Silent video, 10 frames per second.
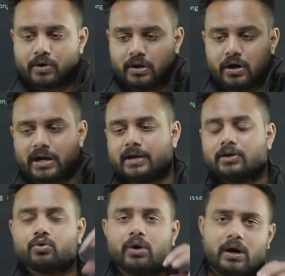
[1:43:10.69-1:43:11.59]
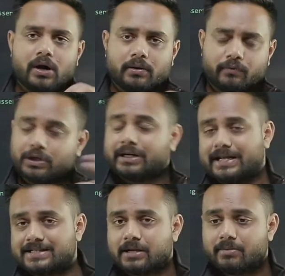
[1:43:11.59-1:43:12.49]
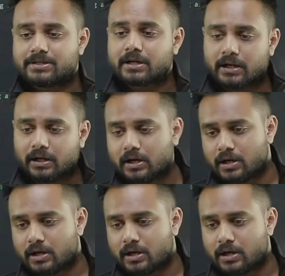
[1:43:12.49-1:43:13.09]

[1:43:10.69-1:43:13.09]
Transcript: Okay, you for the testing basically.